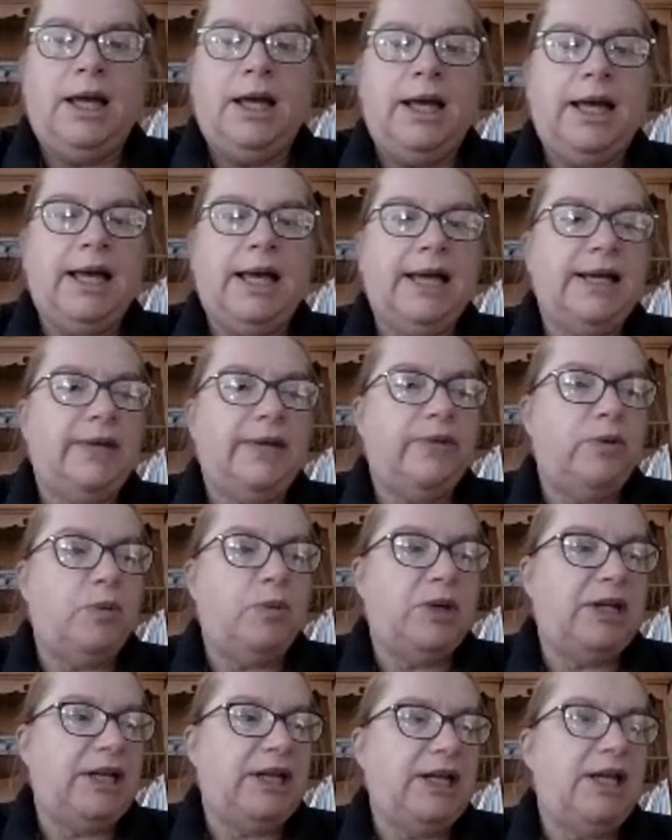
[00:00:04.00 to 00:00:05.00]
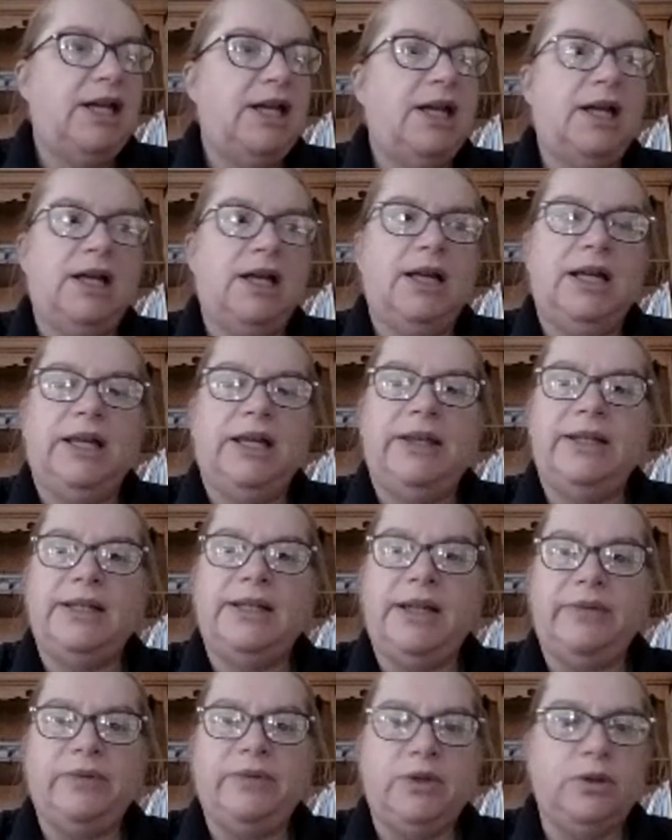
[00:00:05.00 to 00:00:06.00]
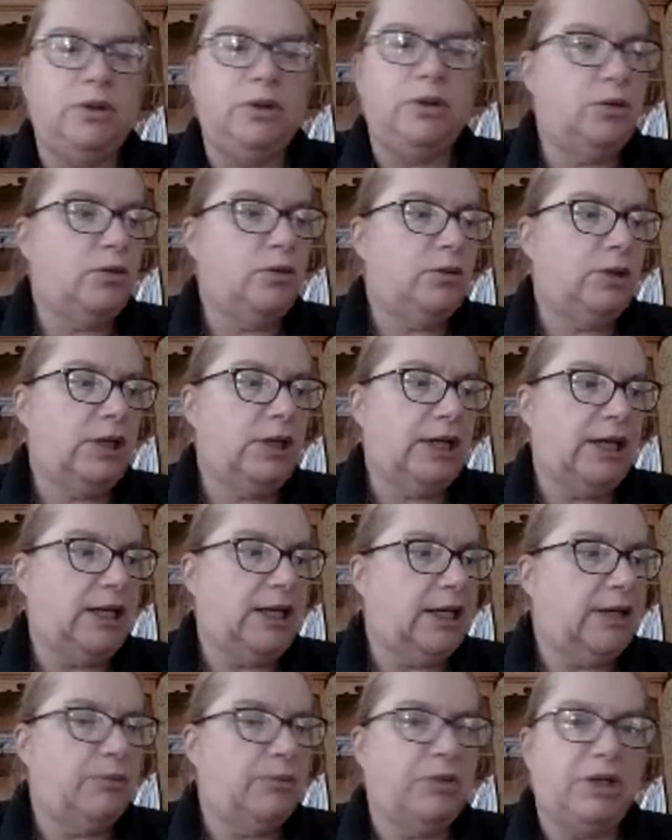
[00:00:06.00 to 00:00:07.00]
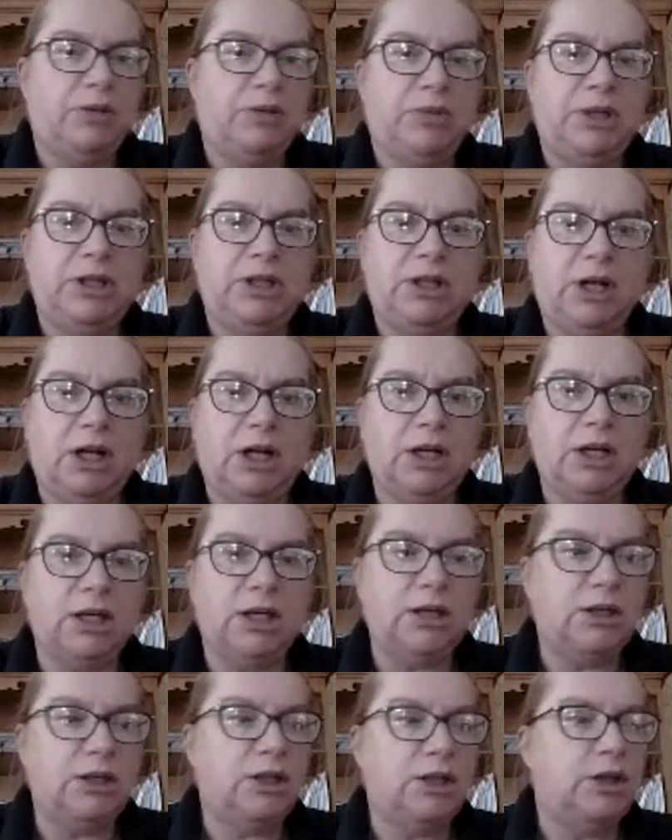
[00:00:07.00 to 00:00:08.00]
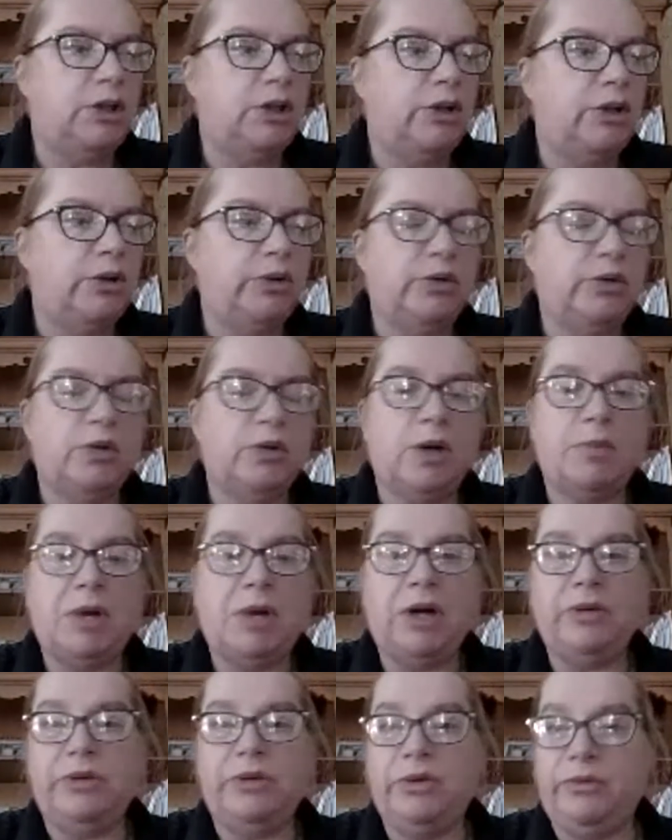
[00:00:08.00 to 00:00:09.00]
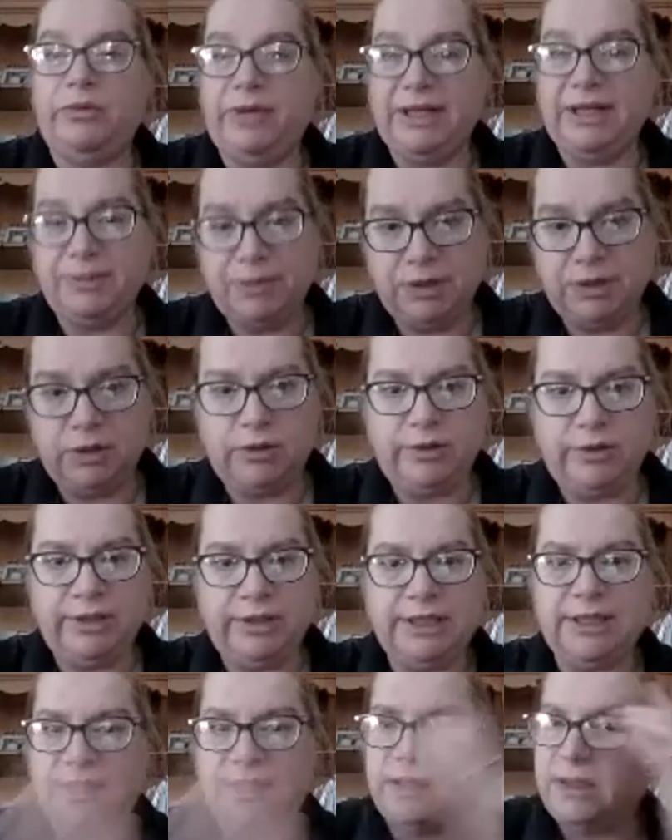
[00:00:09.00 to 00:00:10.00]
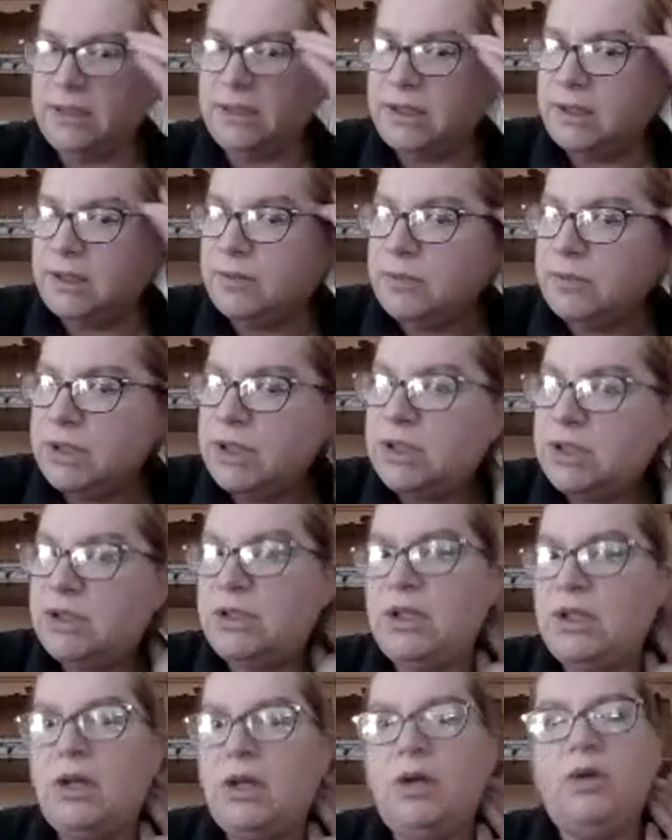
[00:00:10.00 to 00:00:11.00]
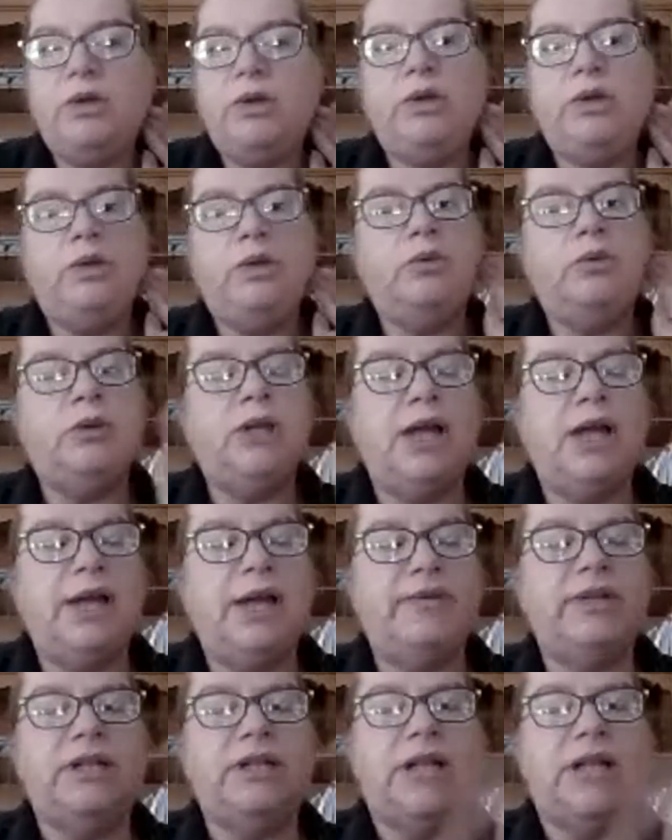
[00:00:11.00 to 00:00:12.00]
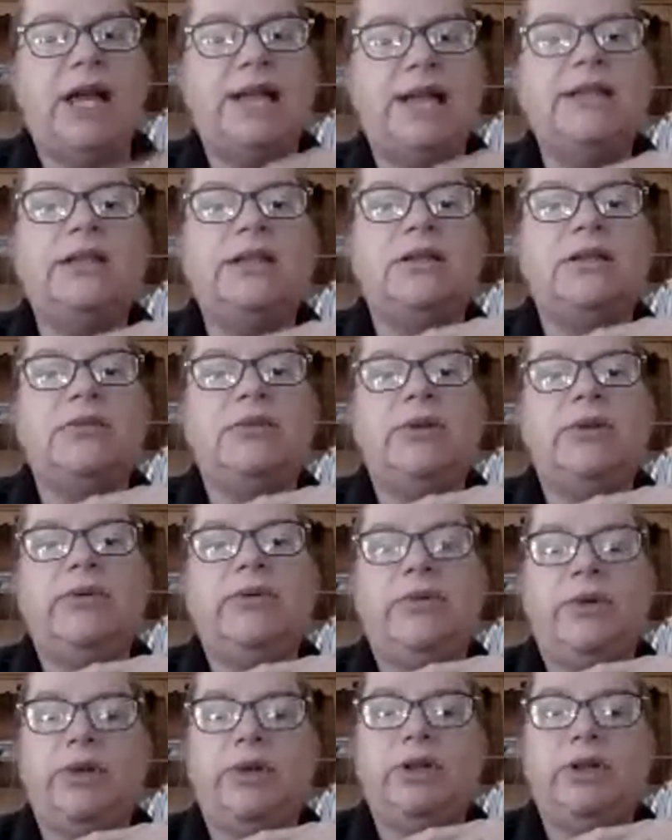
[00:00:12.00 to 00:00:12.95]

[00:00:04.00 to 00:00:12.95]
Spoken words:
Hi, everybody. This afternoon, I'm going to be talking to you about the respiratory system. So you will have slides to refer to.